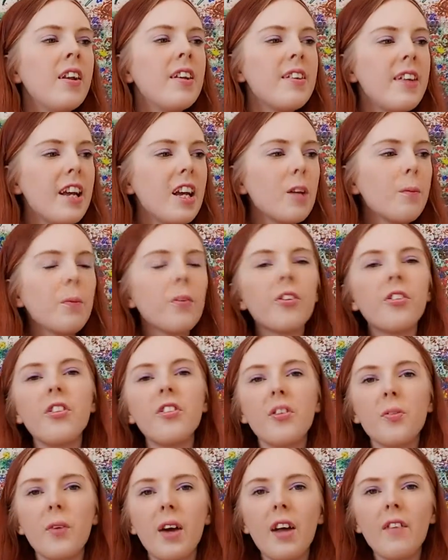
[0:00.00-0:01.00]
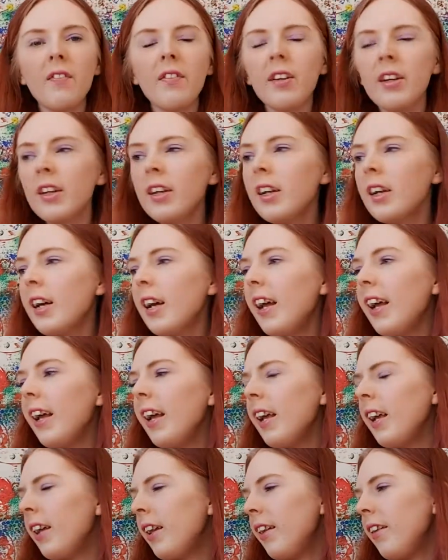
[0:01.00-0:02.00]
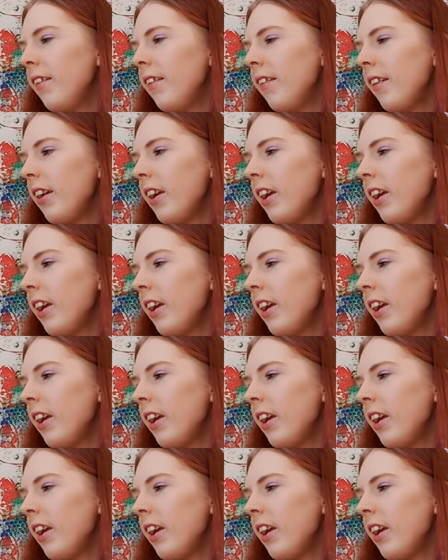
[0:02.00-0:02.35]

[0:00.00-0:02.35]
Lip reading: nail brushes or whatever. And